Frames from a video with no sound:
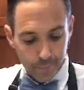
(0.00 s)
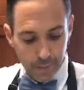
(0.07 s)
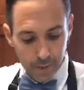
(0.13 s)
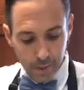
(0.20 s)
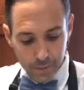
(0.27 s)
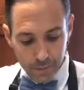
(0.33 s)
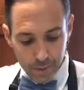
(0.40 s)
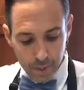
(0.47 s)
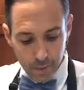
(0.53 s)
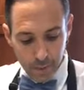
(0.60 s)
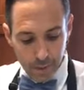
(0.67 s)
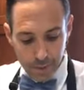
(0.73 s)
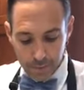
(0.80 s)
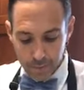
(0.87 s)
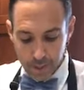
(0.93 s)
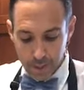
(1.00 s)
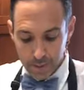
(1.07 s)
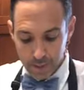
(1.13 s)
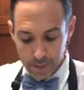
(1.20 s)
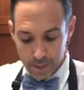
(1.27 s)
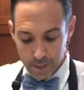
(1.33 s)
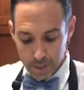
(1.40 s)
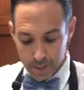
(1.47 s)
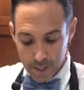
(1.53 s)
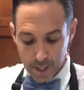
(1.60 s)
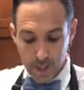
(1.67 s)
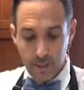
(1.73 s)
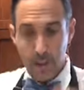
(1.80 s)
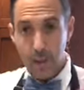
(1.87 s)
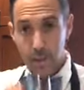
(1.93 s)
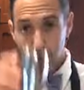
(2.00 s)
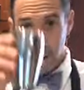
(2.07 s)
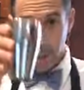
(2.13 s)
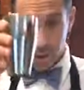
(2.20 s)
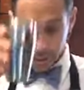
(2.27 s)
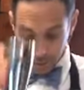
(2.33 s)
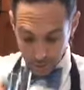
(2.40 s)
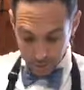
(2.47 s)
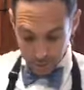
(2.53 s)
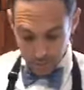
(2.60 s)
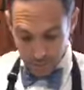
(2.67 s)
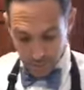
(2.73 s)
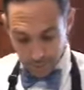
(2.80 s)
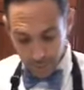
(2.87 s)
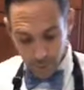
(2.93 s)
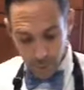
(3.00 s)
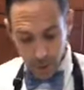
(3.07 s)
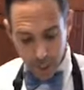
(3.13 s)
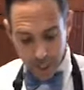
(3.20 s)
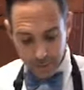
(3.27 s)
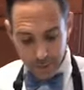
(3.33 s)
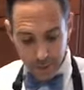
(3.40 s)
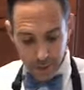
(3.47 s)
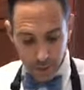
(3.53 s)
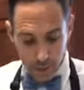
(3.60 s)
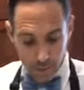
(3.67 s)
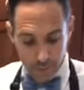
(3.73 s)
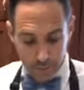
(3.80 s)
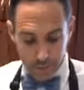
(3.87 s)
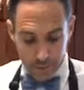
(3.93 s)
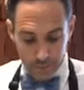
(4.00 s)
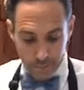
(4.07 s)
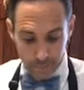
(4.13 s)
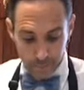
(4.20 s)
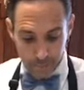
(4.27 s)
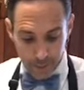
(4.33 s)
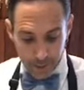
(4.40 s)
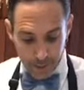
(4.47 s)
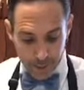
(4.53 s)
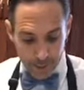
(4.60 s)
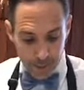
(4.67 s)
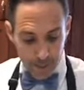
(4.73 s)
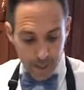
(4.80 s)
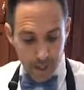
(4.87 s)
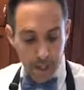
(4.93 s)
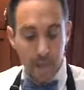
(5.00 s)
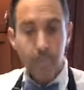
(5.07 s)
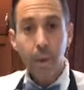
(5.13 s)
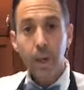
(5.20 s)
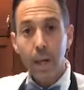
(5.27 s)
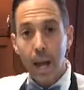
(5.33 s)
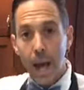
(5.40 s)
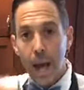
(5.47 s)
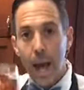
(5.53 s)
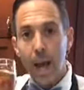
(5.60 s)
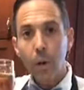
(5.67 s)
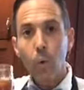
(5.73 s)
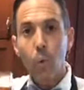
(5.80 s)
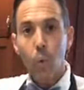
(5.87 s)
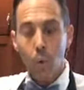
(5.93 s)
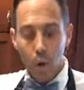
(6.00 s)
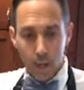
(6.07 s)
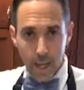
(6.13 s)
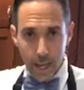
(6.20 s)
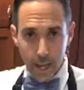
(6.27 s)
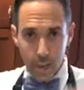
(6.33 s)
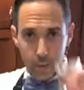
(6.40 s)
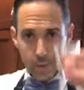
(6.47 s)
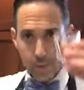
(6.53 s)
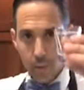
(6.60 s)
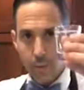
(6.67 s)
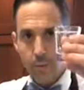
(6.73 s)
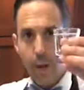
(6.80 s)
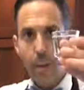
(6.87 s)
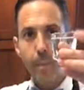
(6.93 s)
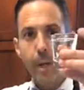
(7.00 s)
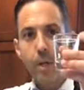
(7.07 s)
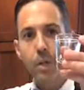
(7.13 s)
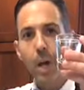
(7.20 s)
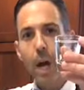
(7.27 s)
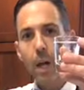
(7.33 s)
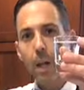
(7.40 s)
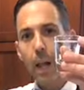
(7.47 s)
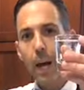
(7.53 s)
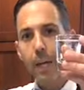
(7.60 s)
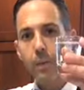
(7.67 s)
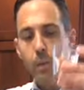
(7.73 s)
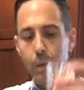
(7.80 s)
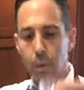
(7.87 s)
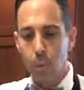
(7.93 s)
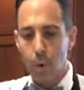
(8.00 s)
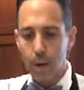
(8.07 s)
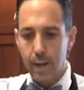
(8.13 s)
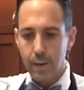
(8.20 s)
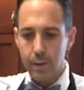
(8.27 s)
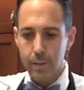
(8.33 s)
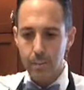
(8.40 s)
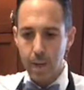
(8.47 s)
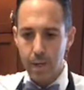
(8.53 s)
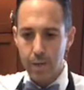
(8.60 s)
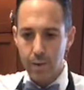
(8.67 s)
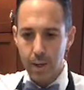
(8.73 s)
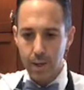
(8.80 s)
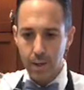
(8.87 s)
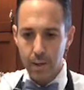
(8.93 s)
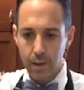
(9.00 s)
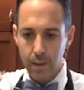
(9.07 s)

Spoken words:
I'll start with 3, so that, right, little 3 or 4 ice cubes. I am going to add 1 ounce. So I've got my shot glass with the 1 ounce measuring.